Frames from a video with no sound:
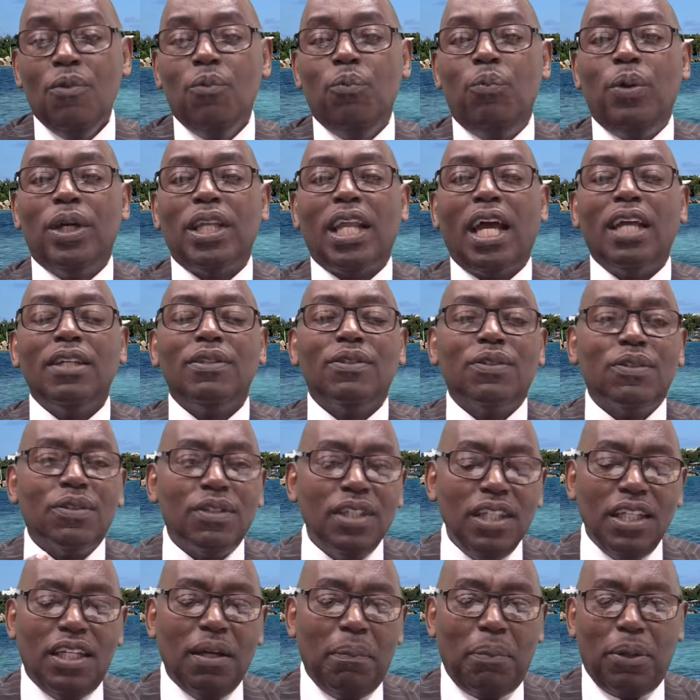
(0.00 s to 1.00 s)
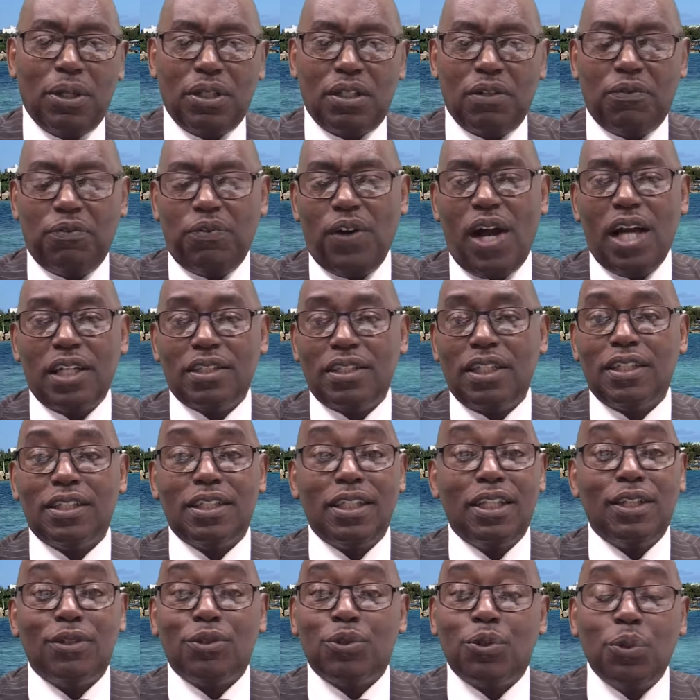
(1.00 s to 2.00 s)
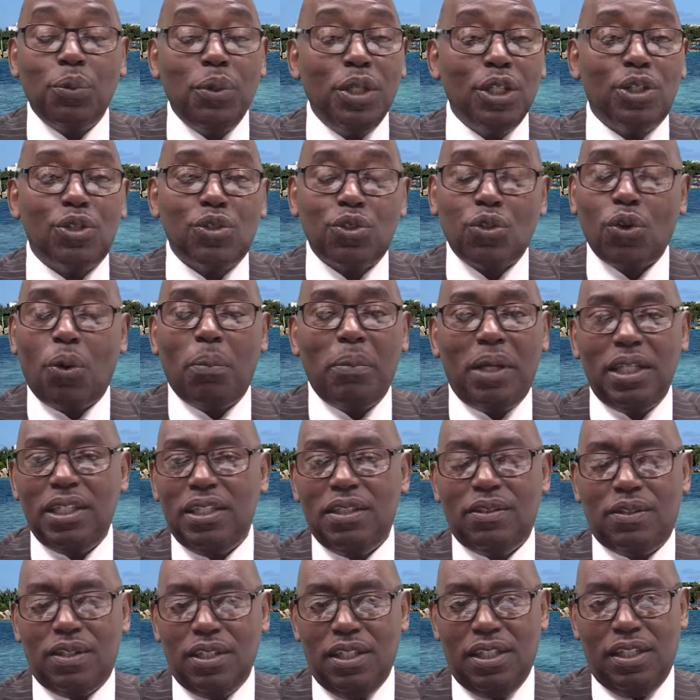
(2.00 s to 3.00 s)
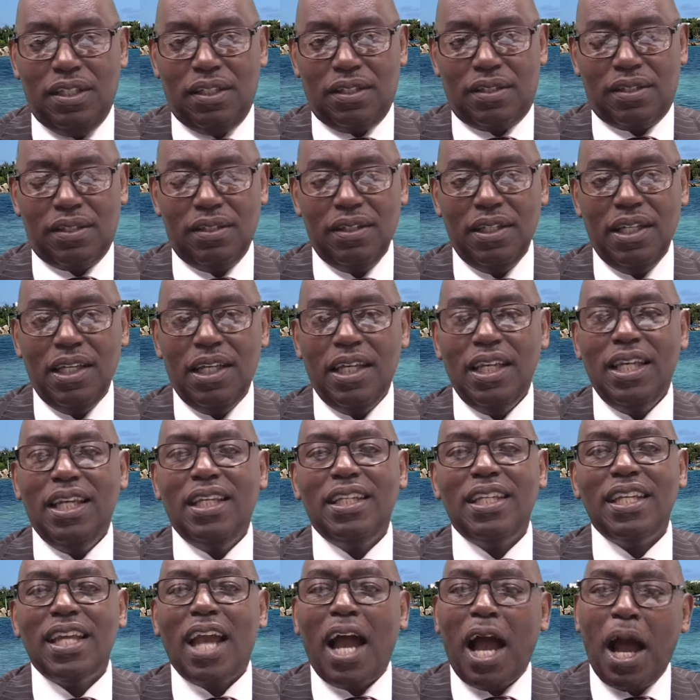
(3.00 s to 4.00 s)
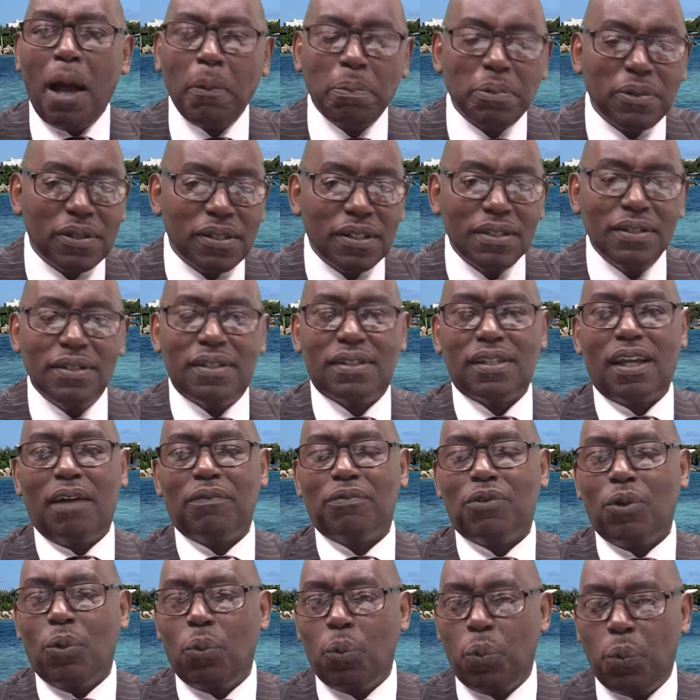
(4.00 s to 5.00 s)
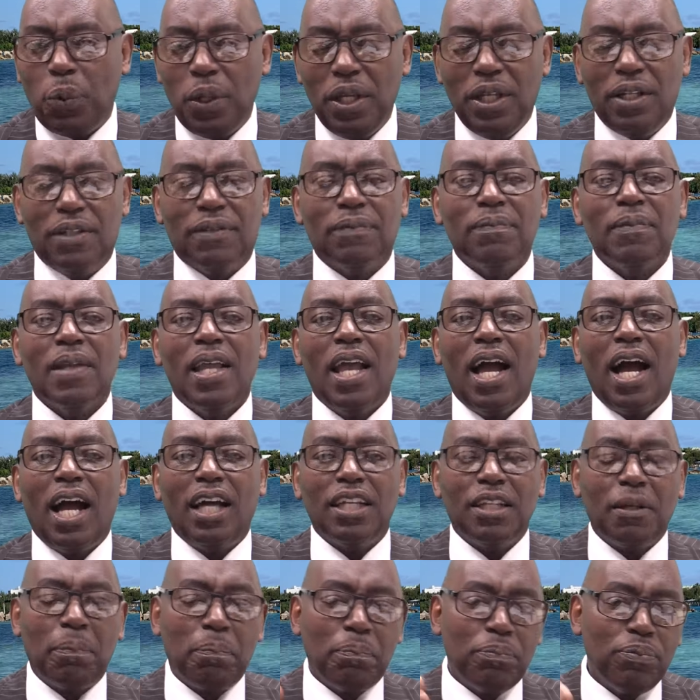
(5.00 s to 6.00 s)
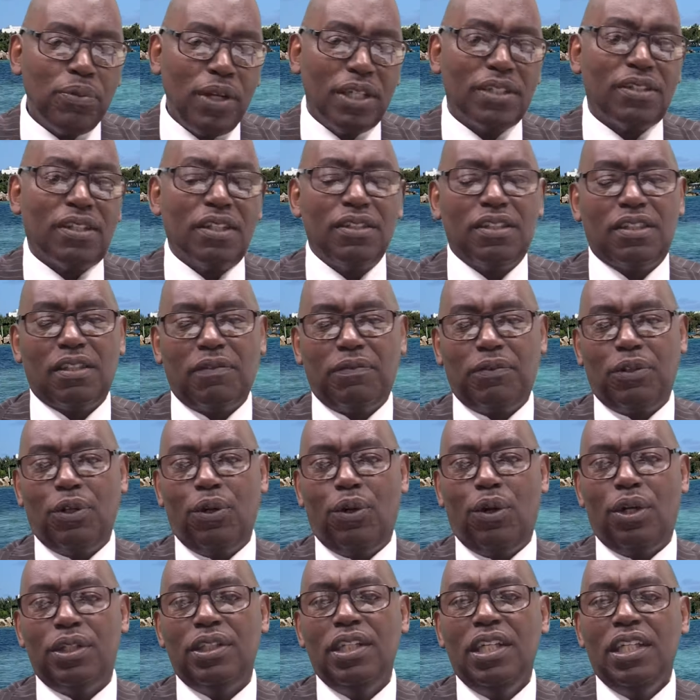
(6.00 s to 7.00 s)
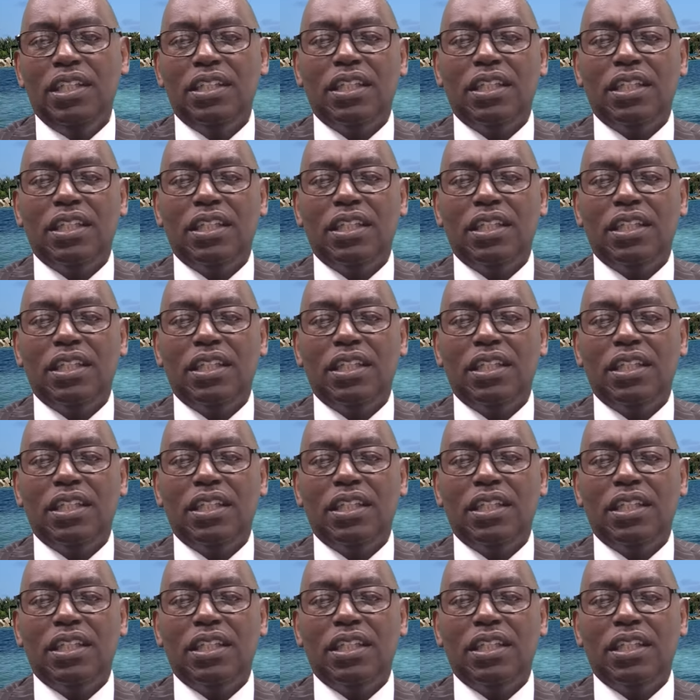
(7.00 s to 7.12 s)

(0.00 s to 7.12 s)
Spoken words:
when I think about the fact that they're doing so many things in the absence of the will and the presence of God,